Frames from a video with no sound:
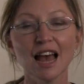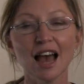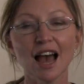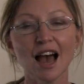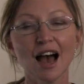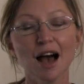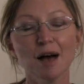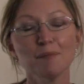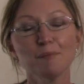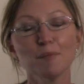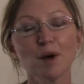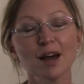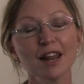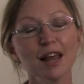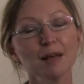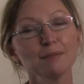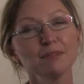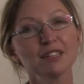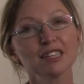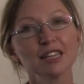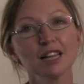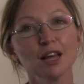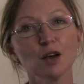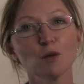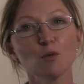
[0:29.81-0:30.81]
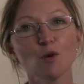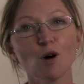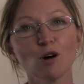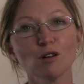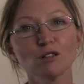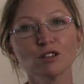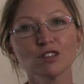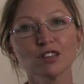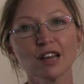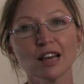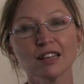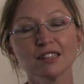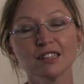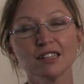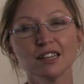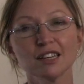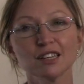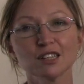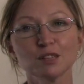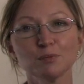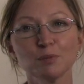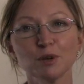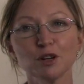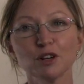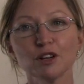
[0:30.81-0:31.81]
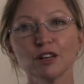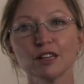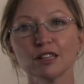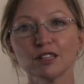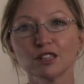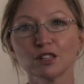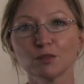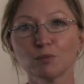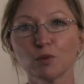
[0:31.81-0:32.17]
My name is Claire Walsh. As an experienced